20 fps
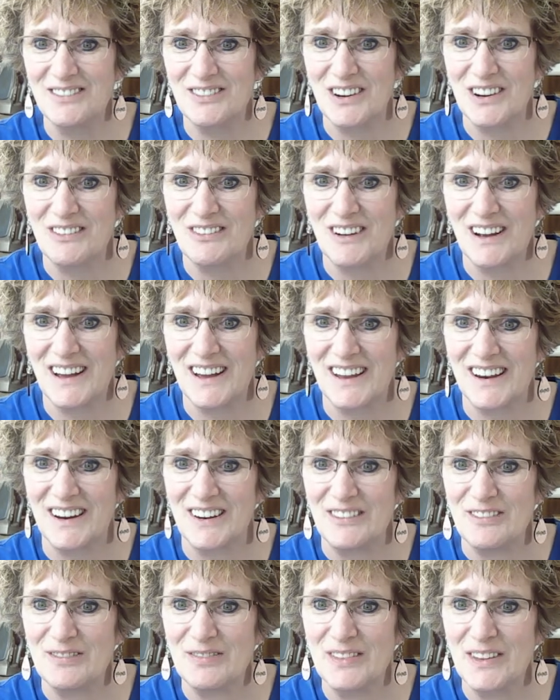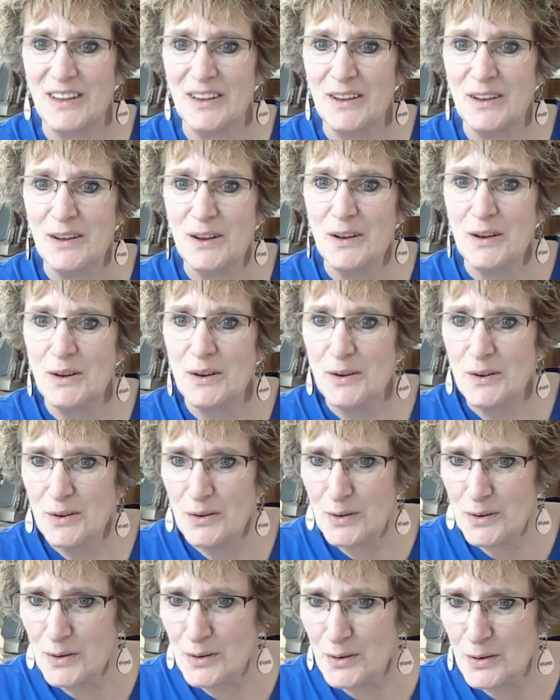everyone.
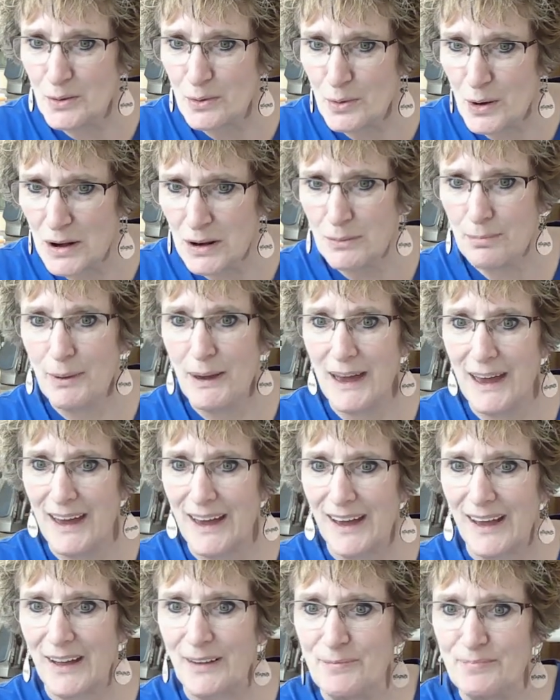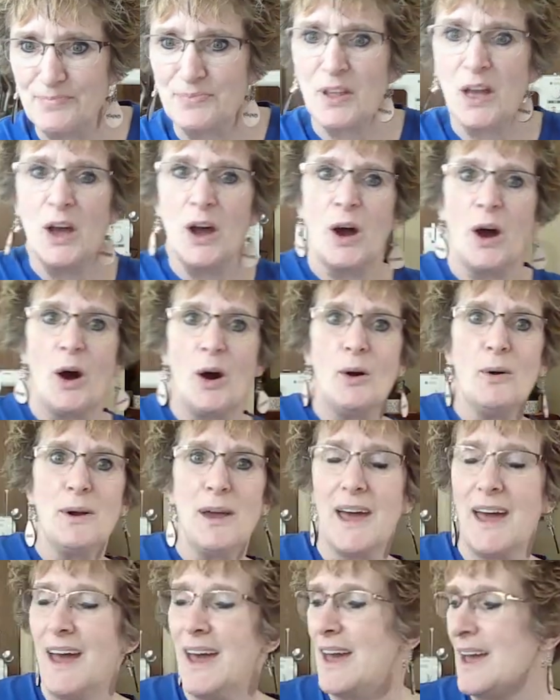Ooh, Winnipeg.
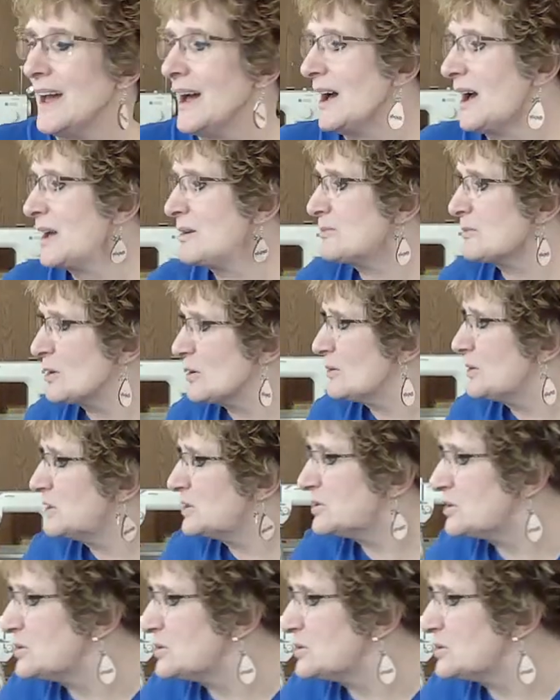Okay, I'm going